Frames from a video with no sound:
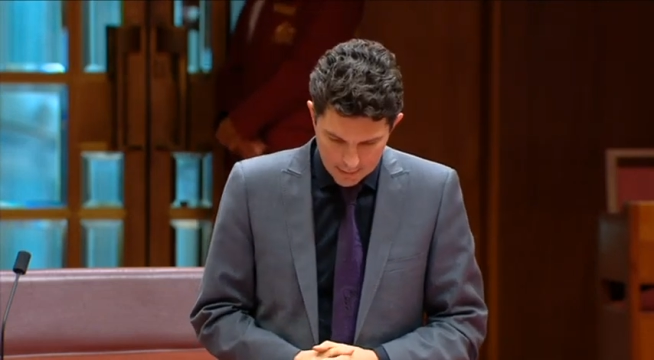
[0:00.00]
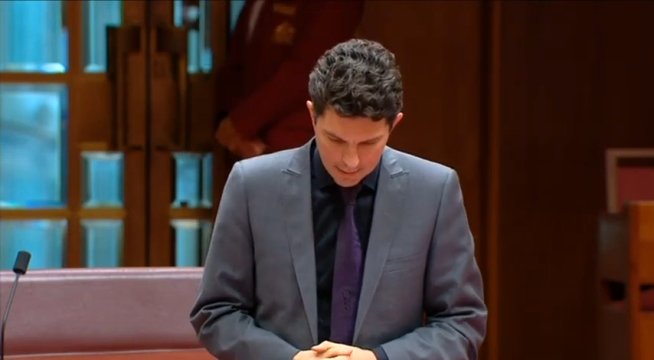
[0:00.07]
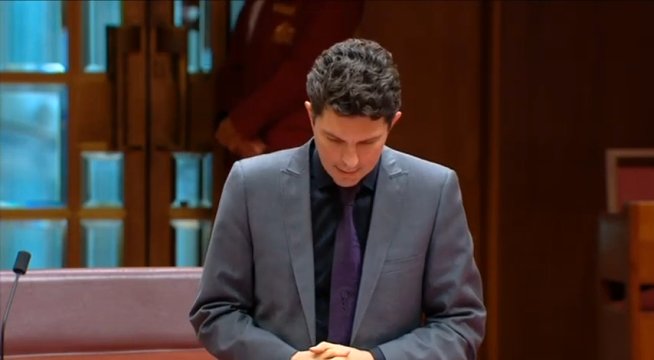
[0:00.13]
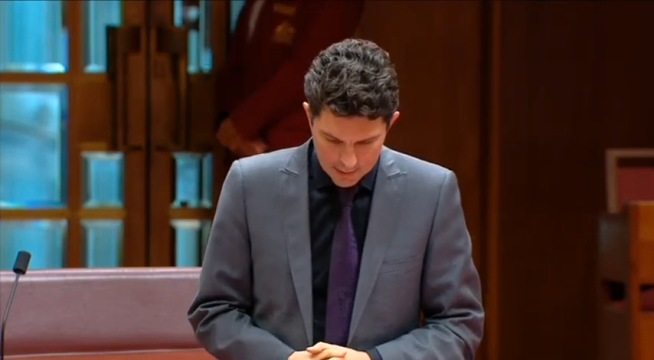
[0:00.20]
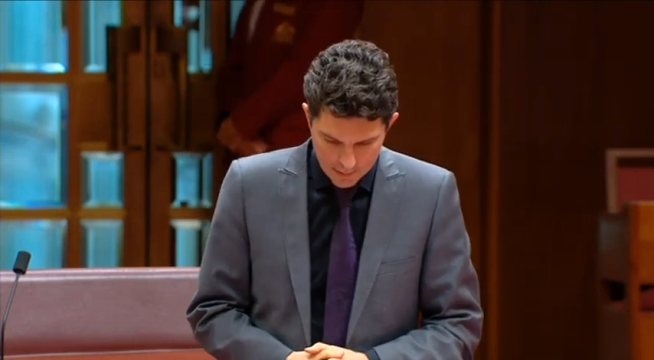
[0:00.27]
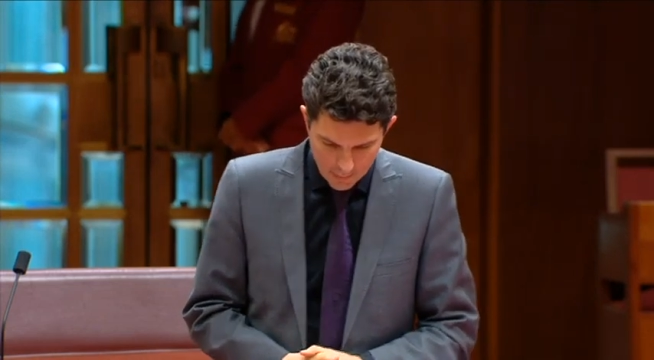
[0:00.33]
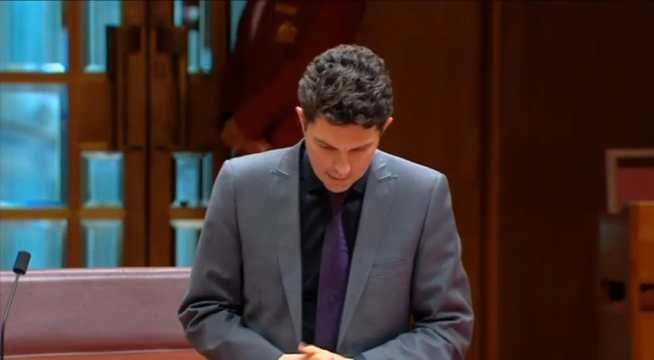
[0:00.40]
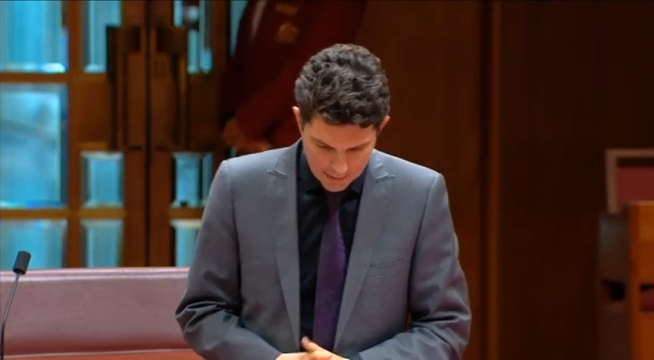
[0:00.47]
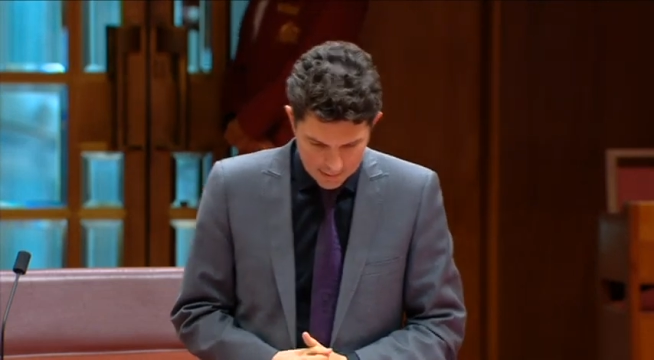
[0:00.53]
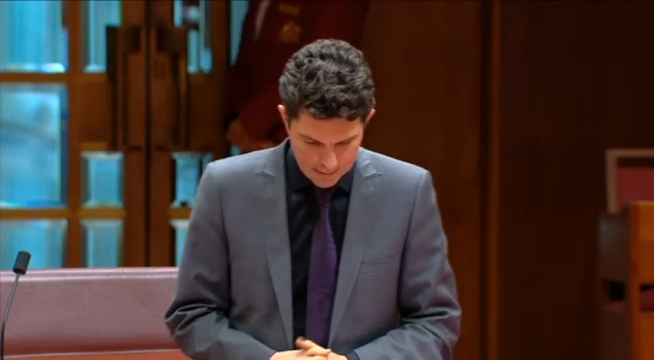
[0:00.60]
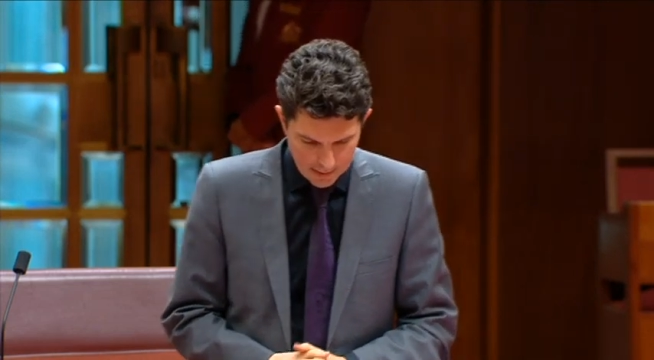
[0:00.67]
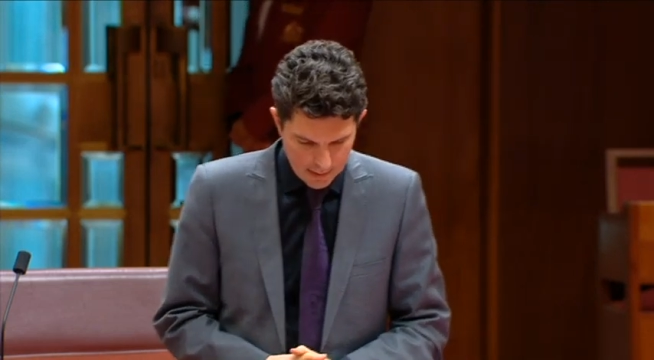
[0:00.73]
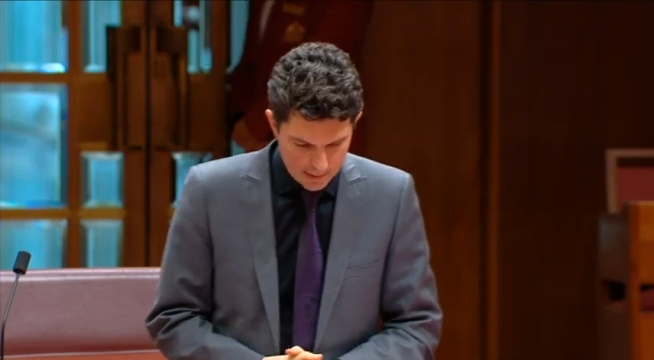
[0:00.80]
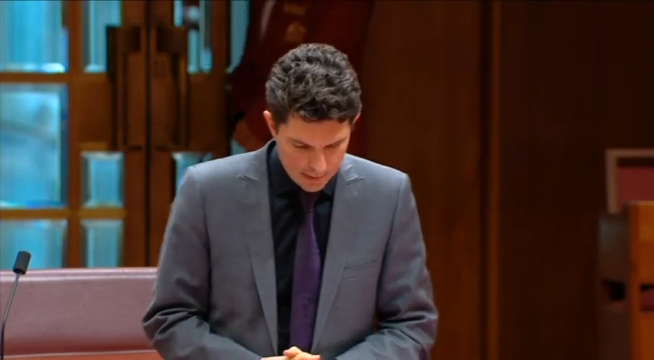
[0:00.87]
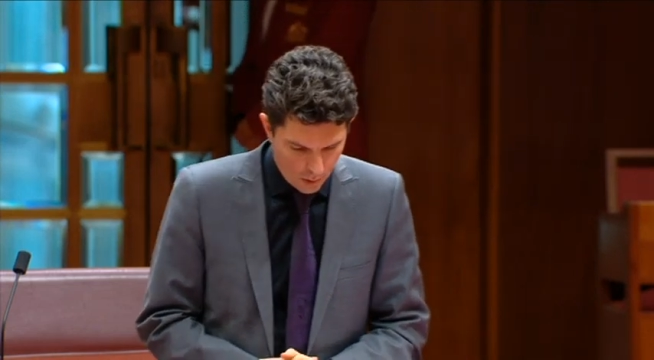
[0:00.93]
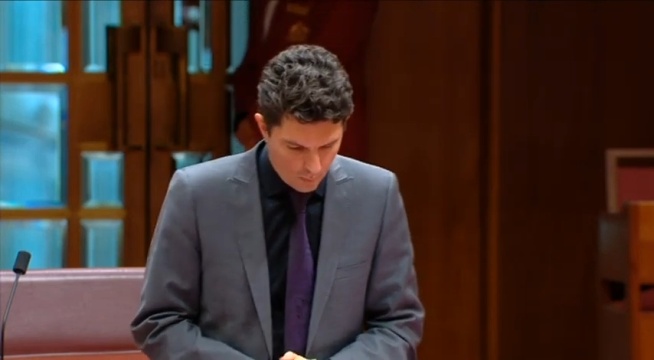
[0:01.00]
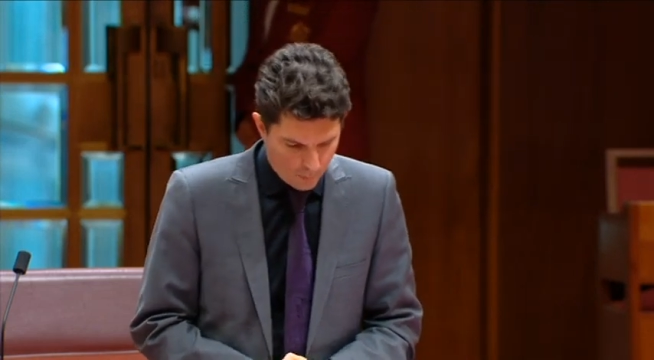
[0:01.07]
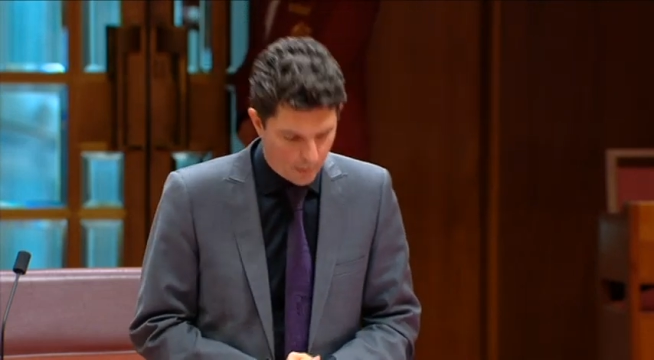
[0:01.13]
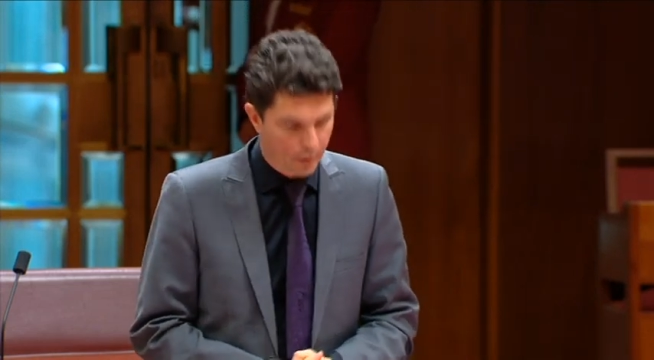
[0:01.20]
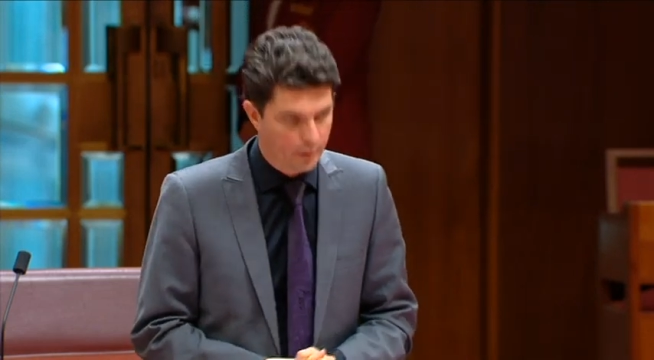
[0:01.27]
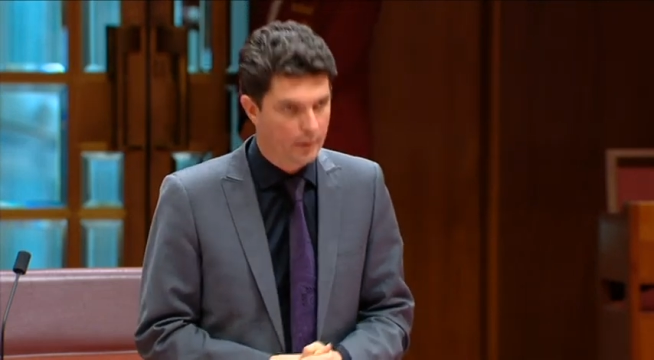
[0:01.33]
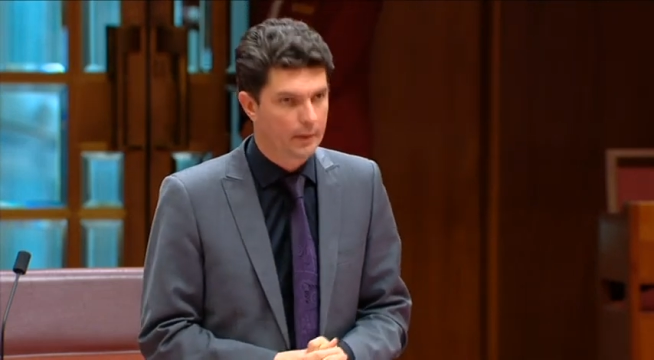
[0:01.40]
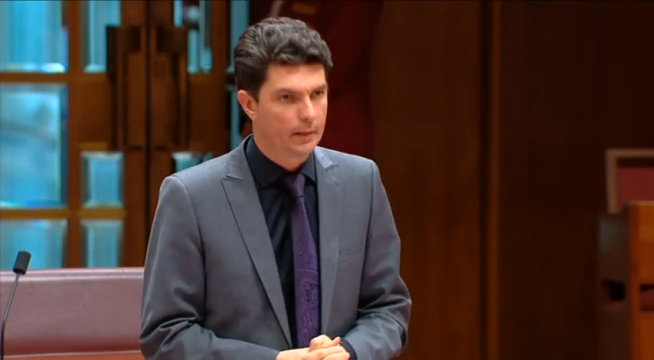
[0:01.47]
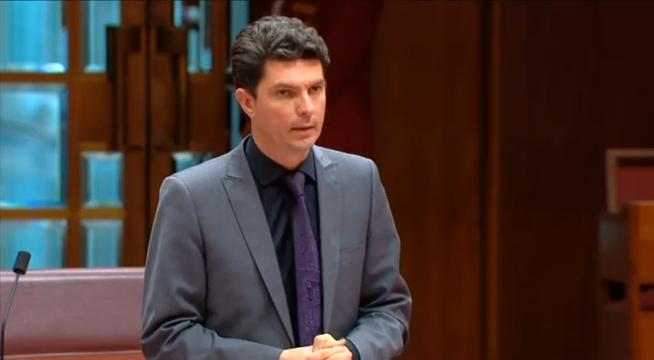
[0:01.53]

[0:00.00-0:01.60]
SBS is not broken.